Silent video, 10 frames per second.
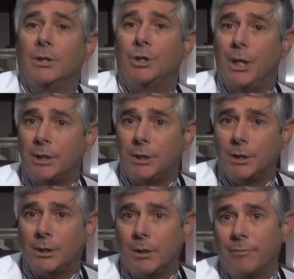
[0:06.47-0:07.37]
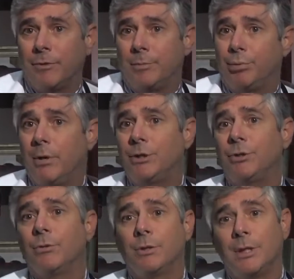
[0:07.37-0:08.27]
Chest discomfort,
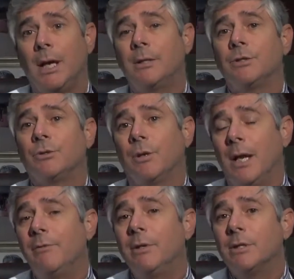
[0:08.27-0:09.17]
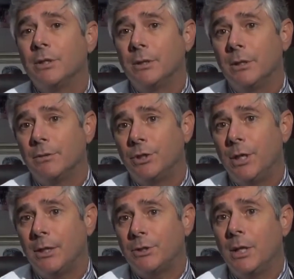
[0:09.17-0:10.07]
pressure or tightness or heaviness in their
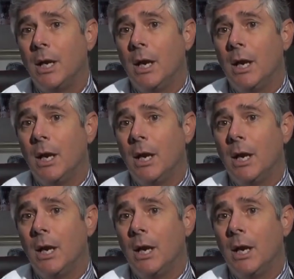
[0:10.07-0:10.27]
chest,